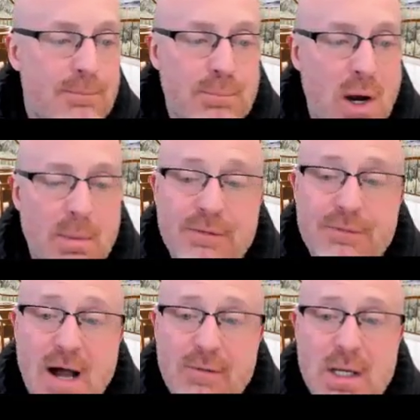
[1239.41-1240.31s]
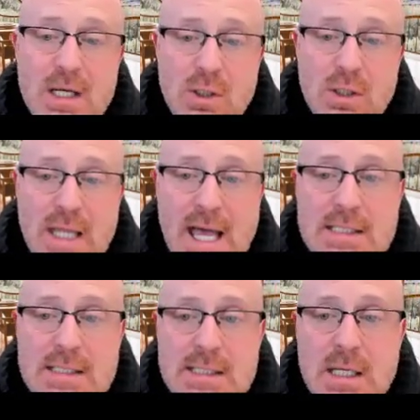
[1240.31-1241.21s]
probably 5 minutes or
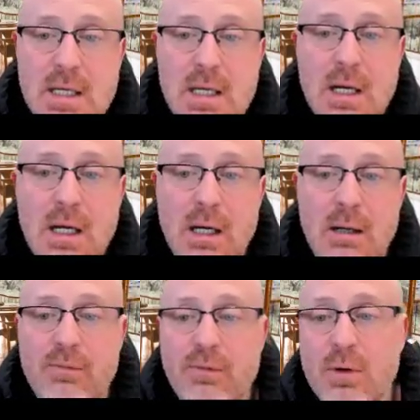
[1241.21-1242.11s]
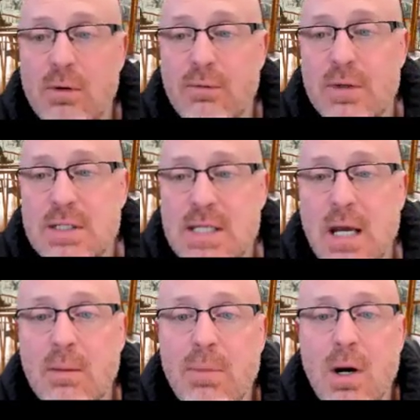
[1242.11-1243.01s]
less for the
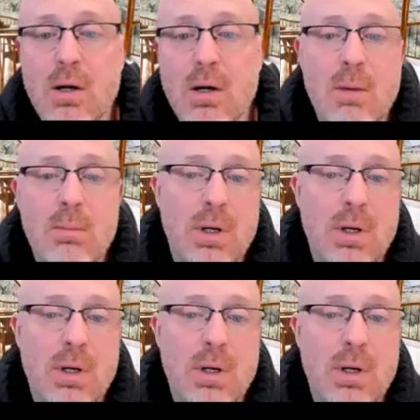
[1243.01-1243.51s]
second part,